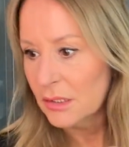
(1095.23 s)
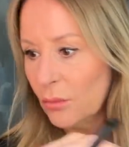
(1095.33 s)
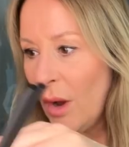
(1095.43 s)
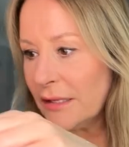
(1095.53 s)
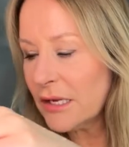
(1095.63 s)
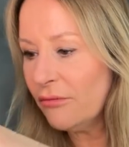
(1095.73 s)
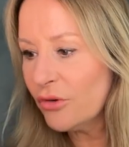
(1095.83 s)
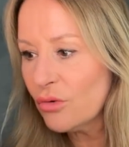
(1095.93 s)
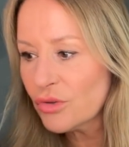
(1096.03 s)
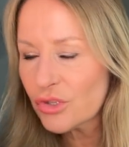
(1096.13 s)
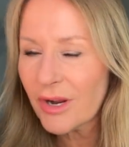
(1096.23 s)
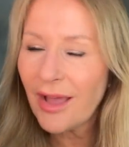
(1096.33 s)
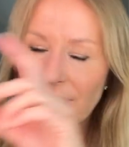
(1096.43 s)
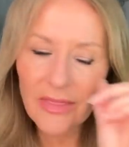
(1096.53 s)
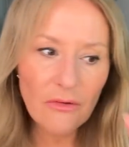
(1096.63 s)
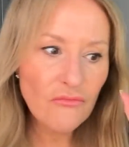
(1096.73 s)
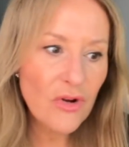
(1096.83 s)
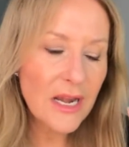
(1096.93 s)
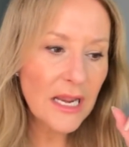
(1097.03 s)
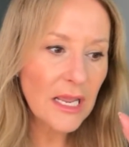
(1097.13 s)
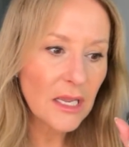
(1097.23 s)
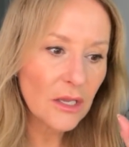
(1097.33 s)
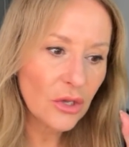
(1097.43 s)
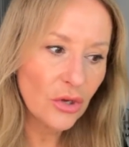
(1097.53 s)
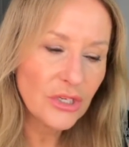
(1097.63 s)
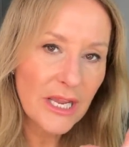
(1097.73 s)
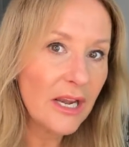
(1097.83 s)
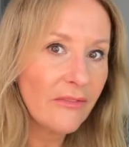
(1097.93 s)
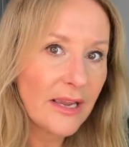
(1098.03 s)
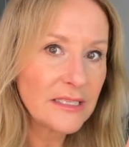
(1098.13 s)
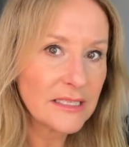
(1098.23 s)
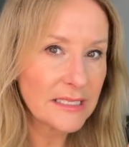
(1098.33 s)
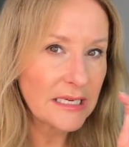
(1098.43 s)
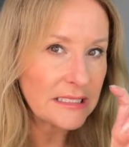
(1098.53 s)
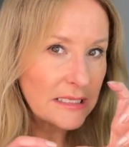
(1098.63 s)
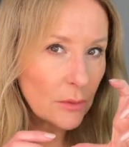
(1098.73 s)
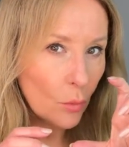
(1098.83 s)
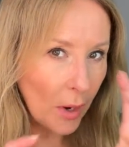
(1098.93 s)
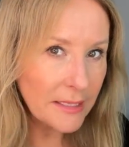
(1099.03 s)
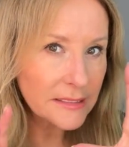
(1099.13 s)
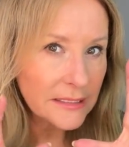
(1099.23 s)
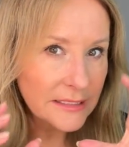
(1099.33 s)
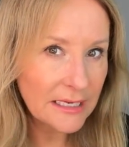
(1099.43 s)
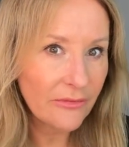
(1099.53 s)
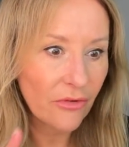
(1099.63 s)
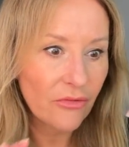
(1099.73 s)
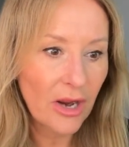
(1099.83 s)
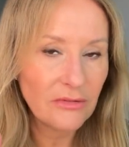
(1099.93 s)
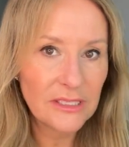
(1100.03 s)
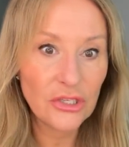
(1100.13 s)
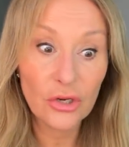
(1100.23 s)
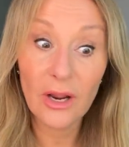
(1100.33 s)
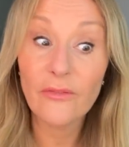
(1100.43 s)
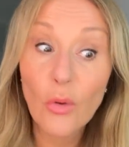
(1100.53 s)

Well done, Floral Street. I think they're really good innovators in ways to deliver fragrance into your life.